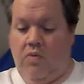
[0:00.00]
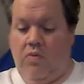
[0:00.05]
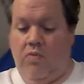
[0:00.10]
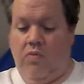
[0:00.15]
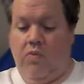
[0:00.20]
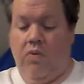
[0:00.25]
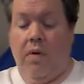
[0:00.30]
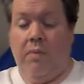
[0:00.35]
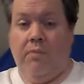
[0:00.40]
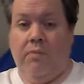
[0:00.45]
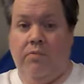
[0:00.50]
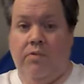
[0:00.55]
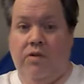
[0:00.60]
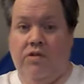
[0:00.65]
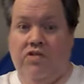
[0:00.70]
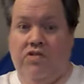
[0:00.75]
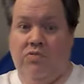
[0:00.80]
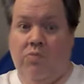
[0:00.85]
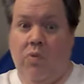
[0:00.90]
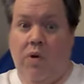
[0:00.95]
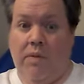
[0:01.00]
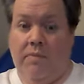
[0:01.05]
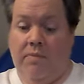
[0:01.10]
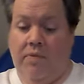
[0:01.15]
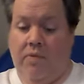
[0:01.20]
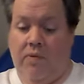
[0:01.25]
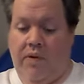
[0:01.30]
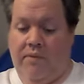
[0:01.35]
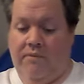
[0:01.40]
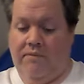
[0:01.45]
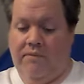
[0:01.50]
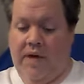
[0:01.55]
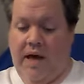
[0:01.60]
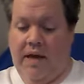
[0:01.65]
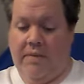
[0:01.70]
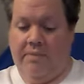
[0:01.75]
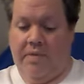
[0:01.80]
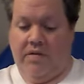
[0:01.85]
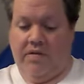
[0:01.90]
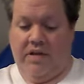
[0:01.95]
One, which is one point
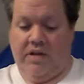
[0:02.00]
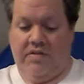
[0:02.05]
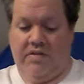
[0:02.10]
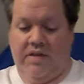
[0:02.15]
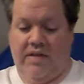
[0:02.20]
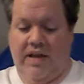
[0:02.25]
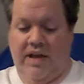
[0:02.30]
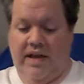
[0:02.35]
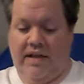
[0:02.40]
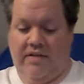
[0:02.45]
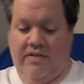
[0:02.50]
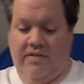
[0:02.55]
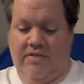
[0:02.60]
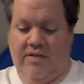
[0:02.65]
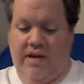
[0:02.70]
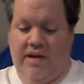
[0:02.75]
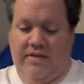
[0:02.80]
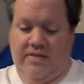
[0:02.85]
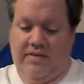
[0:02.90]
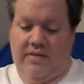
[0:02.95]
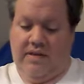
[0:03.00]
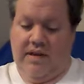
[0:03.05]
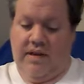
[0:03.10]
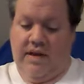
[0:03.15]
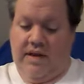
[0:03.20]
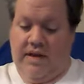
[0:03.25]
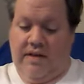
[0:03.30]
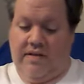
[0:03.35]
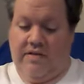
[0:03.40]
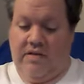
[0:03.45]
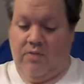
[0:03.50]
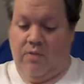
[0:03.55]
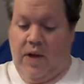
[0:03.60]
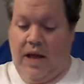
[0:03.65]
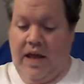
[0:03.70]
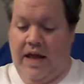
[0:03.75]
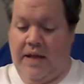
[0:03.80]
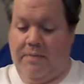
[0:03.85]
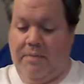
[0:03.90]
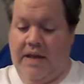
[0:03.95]
five million dollars today to us. His
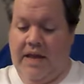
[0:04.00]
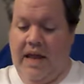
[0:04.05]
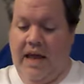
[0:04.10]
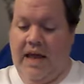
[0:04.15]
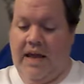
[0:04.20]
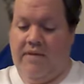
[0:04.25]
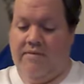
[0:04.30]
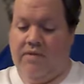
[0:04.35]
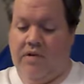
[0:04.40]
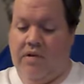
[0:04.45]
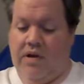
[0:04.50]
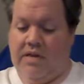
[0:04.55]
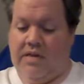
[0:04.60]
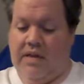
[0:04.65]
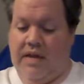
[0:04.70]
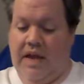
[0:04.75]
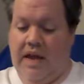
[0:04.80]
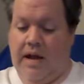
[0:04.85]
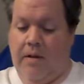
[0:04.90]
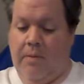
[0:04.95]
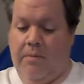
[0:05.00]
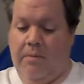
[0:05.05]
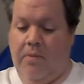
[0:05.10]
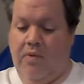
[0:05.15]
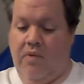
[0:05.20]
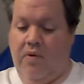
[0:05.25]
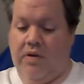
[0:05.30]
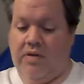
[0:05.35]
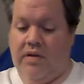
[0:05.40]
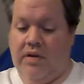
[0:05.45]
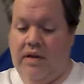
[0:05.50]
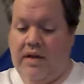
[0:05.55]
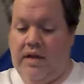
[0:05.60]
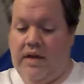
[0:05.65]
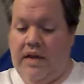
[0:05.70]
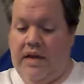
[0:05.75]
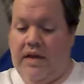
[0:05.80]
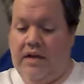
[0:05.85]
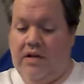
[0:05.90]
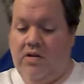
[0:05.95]
erratic behavior at the airport,
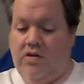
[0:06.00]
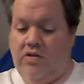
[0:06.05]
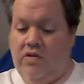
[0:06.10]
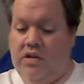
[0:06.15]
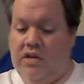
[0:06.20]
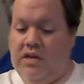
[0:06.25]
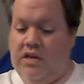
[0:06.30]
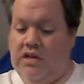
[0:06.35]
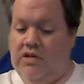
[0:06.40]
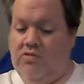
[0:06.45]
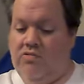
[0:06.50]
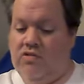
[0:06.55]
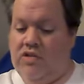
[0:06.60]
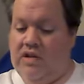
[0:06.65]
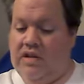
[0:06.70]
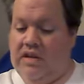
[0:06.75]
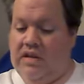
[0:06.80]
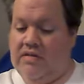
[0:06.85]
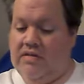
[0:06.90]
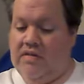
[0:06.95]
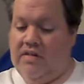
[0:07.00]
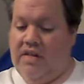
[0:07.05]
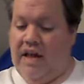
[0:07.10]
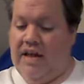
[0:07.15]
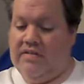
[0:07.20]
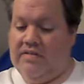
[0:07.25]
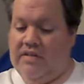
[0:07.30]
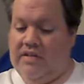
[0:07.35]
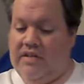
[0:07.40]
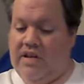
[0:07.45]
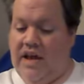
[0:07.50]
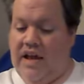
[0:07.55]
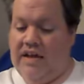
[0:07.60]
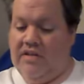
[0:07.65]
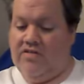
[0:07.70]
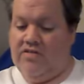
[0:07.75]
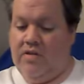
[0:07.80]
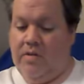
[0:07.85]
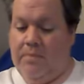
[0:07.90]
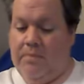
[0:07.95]
including using his last
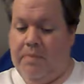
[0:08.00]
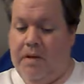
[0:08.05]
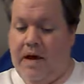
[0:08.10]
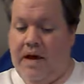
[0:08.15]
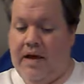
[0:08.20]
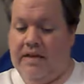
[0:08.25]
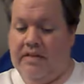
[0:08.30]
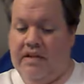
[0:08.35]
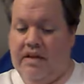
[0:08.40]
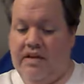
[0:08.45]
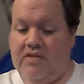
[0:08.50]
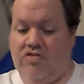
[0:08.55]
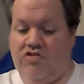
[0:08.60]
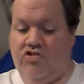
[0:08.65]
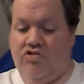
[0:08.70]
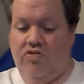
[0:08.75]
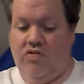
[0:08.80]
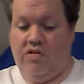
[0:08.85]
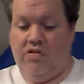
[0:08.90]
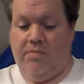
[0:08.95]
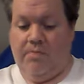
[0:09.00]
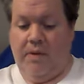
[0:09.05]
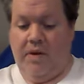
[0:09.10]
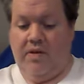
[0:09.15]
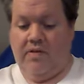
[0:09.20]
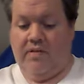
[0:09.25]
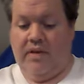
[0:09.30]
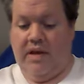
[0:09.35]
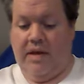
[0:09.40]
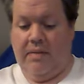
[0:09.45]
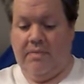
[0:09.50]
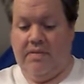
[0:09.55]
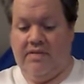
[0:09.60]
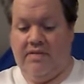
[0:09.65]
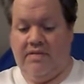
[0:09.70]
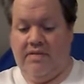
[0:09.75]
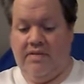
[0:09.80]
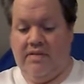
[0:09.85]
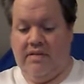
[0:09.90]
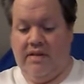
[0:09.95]
cash to buy the insurance policy and
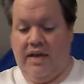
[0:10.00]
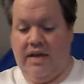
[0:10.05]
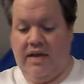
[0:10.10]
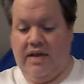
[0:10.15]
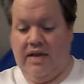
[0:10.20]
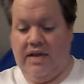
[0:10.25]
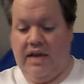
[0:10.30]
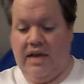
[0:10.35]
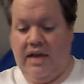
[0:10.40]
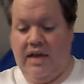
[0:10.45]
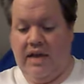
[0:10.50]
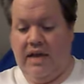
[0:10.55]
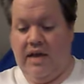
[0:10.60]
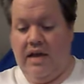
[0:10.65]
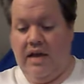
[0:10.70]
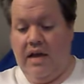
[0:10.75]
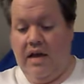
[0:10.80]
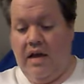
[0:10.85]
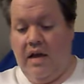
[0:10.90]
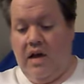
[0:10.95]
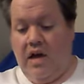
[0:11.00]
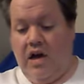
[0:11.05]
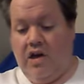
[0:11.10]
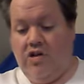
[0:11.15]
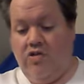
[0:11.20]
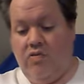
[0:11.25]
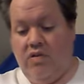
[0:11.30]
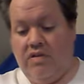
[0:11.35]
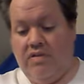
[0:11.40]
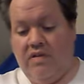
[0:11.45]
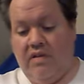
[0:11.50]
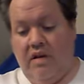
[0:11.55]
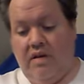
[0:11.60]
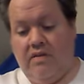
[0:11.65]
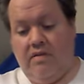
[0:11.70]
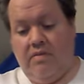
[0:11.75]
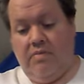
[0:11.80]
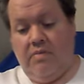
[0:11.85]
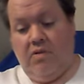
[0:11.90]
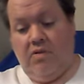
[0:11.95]
mistaking a U S
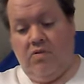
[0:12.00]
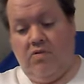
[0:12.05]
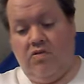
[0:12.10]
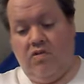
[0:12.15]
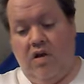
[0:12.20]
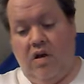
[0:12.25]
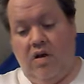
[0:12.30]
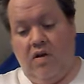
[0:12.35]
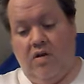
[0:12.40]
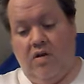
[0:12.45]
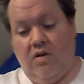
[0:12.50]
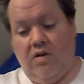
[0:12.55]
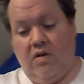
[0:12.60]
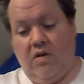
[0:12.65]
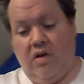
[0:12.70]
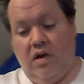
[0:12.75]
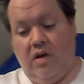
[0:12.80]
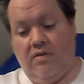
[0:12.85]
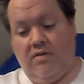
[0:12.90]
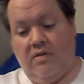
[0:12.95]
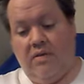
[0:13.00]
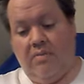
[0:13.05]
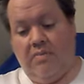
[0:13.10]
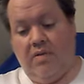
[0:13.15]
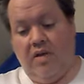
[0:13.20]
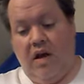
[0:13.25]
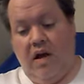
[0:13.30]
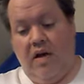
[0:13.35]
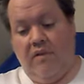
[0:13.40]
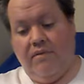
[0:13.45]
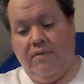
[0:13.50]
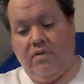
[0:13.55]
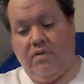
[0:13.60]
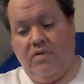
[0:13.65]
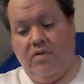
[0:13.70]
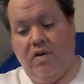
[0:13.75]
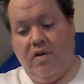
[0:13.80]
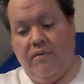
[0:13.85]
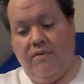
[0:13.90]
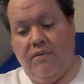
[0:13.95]
customs customs
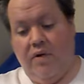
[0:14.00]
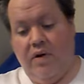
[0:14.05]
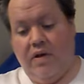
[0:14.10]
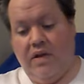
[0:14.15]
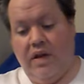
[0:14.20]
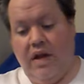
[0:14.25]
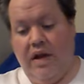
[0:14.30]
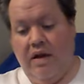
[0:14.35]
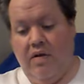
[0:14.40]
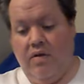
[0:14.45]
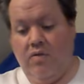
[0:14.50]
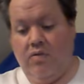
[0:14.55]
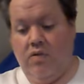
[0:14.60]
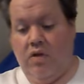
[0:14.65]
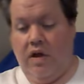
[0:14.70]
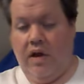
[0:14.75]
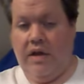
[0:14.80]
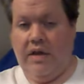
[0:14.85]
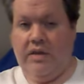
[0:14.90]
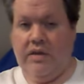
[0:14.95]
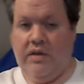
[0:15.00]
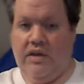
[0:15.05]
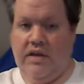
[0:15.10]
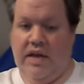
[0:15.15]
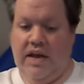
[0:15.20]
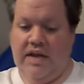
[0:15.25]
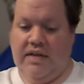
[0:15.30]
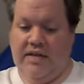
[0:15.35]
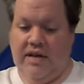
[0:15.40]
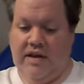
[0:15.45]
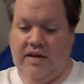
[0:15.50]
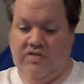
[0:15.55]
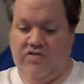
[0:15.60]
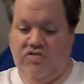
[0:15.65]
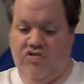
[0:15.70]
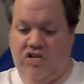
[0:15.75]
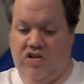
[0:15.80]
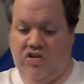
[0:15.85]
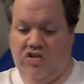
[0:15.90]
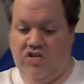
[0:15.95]
officer for an airline gate
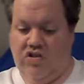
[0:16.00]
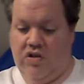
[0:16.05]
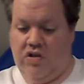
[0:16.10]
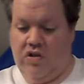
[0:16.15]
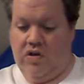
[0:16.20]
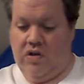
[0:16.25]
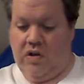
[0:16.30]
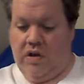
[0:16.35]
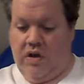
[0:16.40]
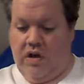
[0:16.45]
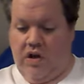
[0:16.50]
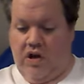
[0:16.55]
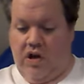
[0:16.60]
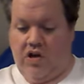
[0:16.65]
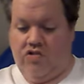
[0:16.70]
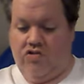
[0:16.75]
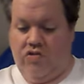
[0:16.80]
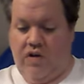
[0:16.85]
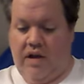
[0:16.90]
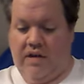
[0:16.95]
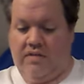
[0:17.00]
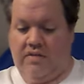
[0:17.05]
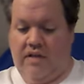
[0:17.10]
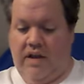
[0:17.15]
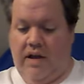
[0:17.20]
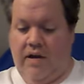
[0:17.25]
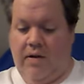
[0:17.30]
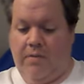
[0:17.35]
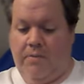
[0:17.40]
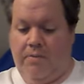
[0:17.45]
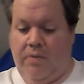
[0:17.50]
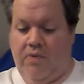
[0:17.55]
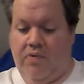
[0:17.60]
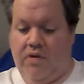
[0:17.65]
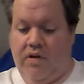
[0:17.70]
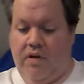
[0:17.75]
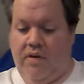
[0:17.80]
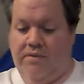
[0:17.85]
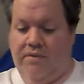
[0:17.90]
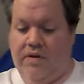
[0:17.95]
agent, attracts
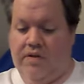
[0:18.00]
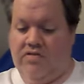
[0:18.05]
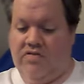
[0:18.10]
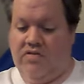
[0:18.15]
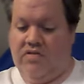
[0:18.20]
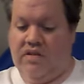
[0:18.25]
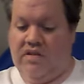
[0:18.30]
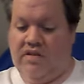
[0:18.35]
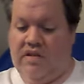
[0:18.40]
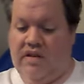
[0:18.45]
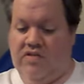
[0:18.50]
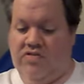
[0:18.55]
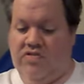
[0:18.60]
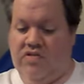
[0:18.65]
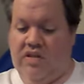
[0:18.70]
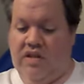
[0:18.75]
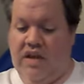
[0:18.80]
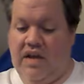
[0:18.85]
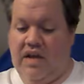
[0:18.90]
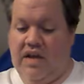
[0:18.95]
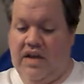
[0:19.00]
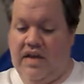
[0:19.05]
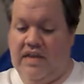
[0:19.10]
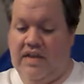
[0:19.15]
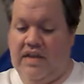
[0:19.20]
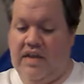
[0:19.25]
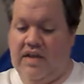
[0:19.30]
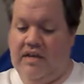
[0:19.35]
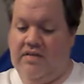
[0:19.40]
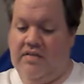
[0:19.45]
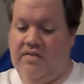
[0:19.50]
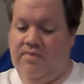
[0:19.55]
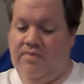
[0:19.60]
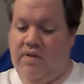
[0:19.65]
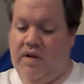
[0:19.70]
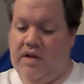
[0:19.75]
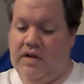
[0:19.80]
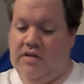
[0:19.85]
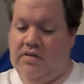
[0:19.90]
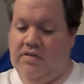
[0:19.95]
airport officials' attention. Inez
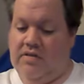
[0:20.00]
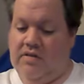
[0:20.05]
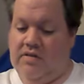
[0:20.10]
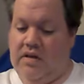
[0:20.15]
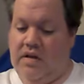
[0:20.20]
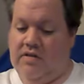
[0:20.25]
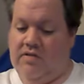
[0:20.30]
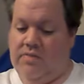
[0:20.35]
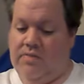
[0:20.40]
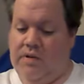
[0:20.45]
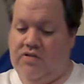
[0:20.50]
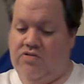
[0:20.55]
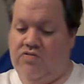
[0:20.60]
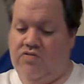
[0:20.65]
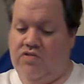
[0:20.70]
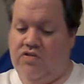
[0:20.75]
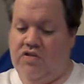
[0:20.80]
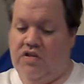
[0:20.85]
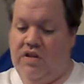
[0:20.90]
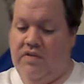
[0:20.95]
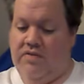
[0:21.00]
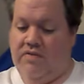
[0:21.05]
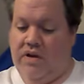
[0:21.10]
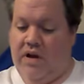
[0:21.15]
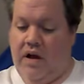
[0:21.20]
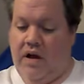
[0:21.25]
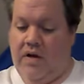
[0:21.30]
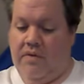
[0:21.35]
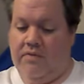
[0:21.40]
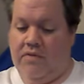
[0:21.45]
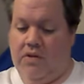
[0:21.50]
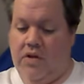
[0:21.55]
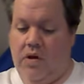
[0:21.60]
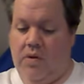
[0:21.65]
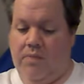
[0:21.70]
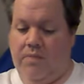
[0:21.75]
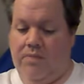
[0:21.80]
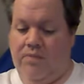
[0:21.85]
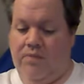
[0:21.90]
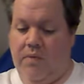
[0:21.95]
finds a special delivery
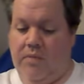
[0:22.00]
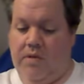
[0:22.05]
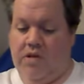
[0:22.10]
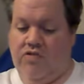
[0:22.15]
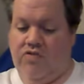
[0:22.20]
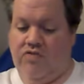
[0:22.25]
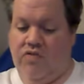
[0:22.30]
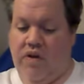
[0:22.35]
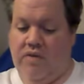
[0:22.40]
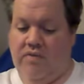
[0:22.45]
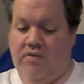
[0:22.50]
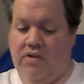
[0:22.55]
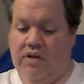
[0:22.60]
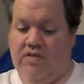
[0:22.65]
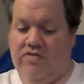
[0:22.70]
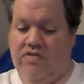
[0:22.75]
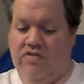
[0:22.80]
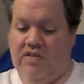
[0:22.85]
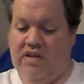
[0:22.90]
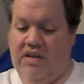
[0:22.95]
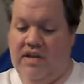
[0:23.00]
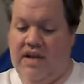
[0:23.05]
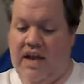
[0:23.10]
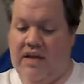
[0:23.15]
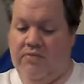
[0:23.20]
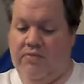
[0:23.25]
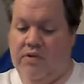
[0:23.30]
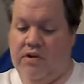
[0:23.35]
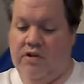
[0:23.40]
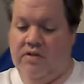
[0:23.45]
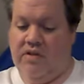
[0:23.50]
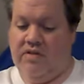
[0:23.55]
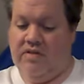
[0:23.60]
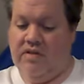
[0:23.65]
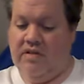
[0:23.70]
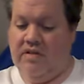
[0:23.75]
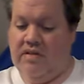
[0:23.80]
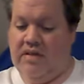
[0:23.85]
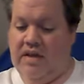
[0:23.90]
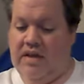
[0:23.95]
envelope from a travel agency and,
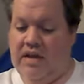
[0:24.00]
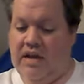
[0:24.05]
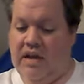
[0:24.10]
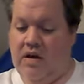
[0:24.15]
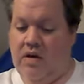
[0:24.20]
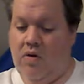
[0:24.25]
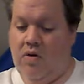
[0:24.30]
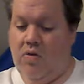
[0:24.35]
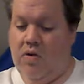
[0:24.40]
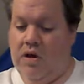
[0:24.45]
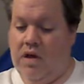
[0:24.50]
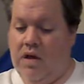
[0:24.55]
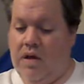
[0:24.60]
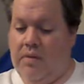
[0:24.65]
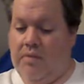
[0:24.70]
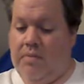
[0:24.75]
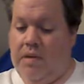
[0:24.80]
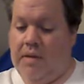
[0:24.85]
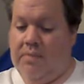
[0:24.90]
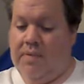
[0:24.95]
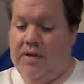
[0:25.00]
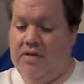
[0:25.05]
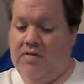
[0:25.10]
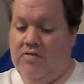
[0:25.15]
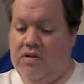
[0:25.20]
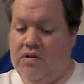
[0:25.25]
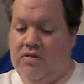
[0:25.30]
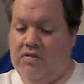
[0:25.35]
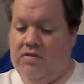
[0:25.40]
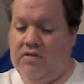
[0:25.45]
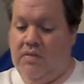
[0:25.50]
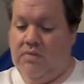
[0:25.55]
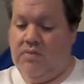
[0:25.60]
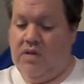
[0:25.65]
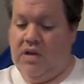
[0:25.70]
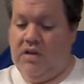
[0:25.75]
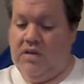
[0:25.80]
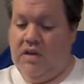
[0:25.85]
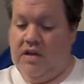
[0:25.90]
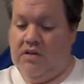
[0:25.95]
realizing D O might be doing
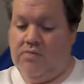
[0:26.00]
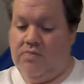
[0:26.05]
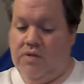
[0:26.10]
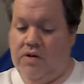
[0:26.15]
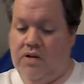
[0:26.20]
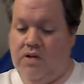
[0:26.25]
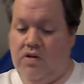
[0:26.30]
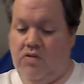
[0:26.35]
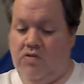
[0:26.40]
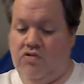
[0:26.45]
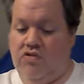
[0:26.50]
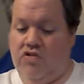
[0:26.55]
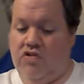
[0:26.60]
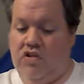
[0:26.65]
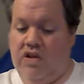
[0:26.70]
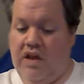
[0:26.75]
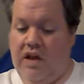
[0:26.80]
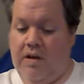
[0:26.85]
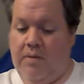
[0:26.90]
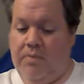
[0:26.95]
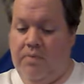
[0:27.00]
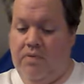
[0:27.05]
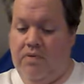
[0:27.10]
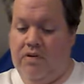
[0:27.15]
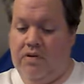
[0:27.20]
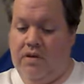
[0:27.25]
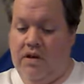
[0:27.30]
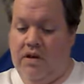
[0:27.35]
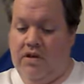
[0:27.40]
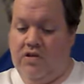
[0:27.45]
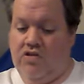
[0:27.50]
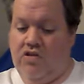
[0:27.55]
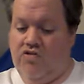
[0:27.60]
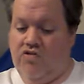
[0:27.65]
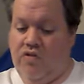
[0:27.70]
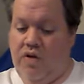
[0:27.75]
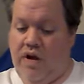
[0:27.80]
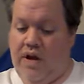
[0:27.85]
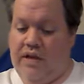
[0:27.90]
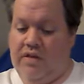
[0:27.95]
something desperate, goes to the airport to
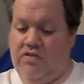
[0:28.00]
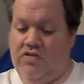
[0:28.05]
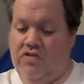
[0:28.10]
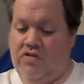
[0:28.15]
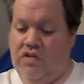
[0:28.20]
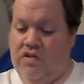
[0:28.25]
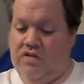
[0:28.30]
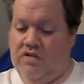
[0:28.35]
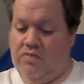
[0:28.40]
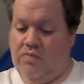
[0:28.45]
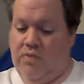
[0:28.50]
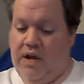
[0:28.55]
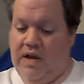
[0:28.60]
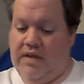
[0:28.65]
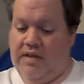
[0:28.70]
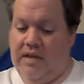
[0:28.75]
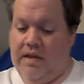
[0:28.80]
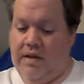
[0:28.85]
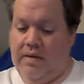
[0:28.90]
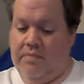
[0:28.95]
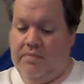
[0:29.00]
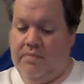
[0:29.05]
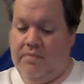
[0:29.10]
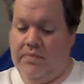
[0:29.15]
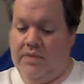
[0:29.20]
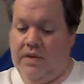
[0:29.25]
try to dissuade him.